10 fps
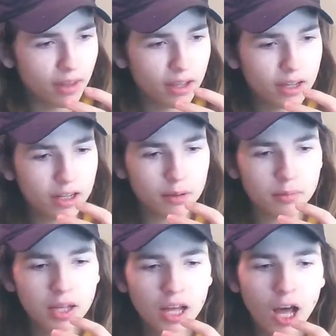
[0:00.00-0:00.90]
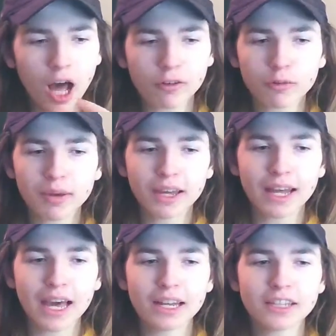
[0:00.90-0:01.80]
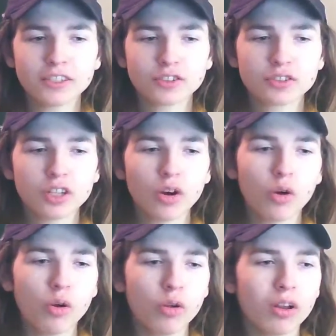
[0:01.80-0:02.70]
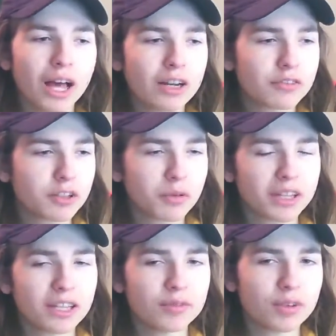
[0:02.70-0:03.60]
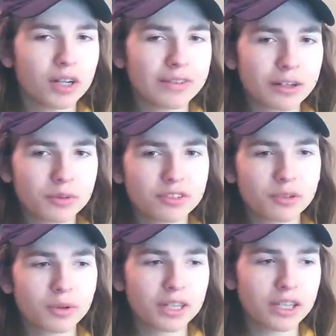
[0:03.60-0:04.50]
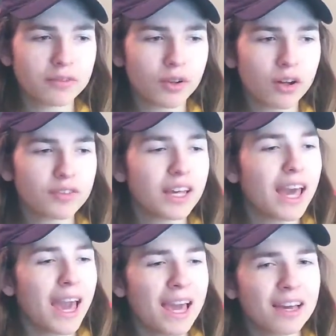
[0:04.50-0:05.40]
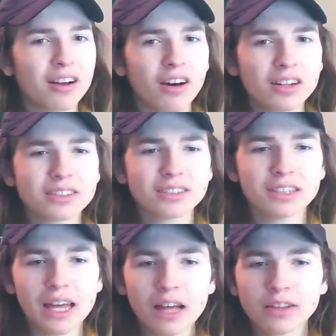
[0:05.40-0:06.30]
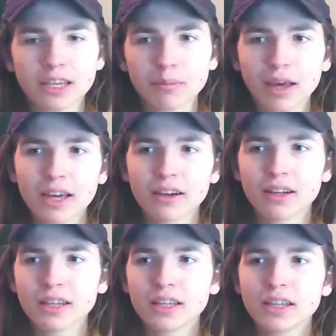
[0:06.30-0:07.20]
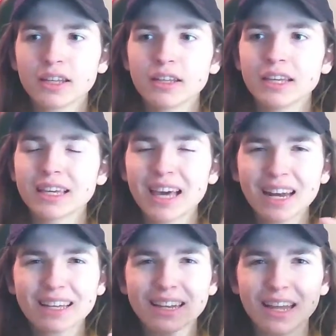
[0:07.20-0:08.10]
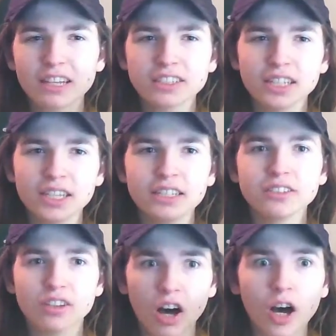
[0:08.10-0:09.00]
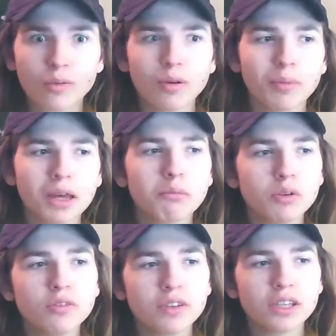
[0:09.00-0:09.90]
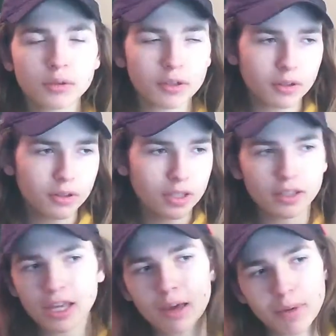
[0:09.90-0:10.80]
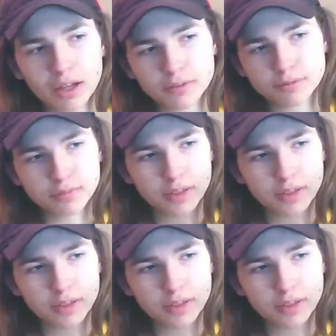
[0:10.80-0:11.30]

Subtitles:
Aquaman had his whole, I don't really want to get involved. And, honestly, now looking back on it, it kind of connects to his Aquaman movie that came out